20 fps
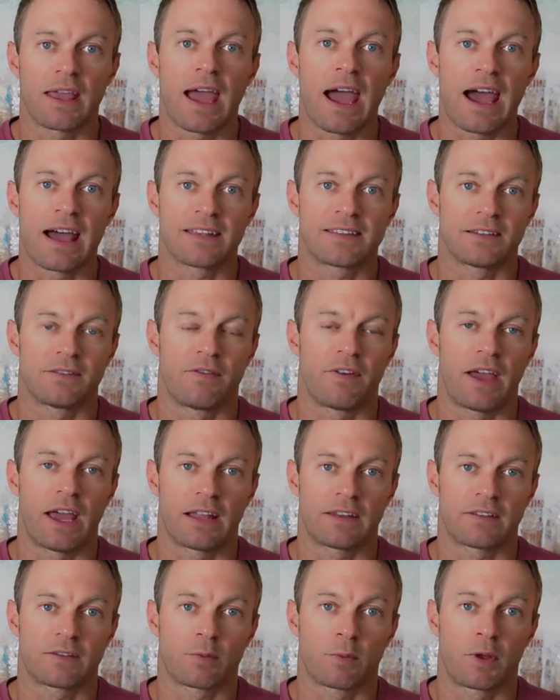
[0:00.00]
as
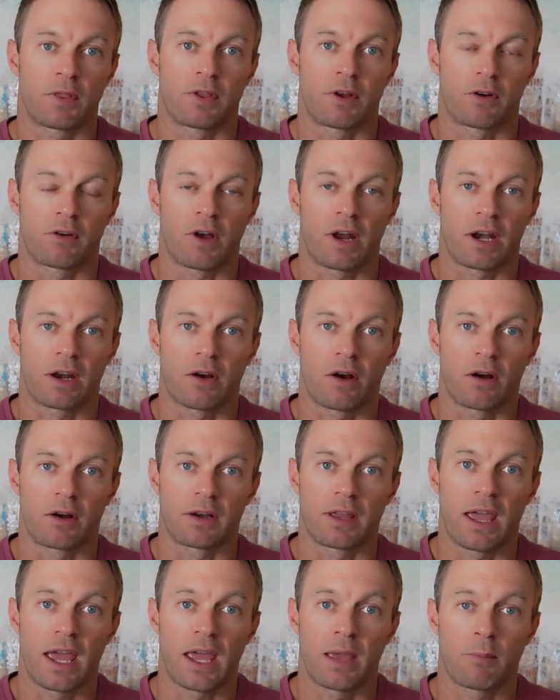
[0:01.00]
advanced with their credit card
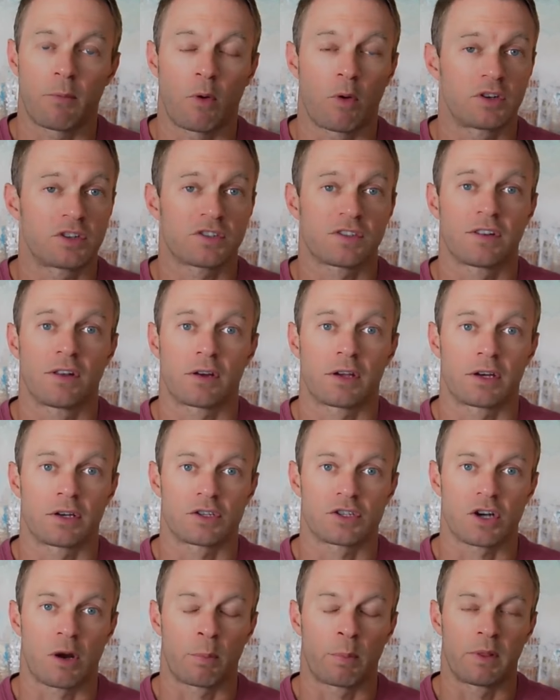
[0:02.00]
game or just looking to
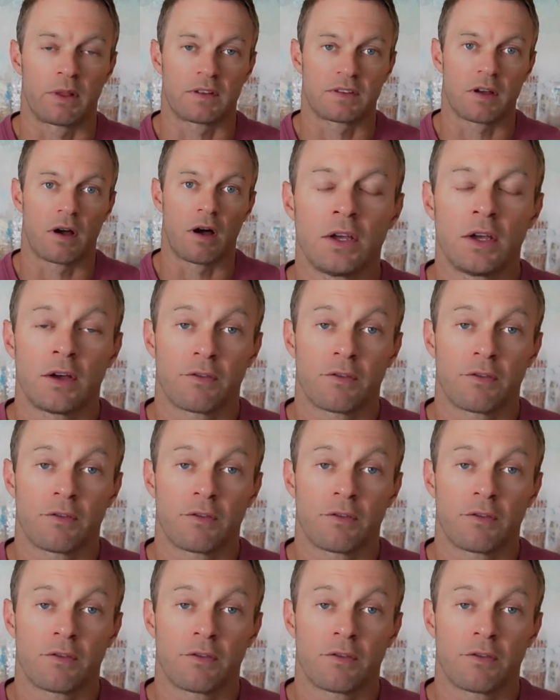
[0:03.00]
sharpen the saw.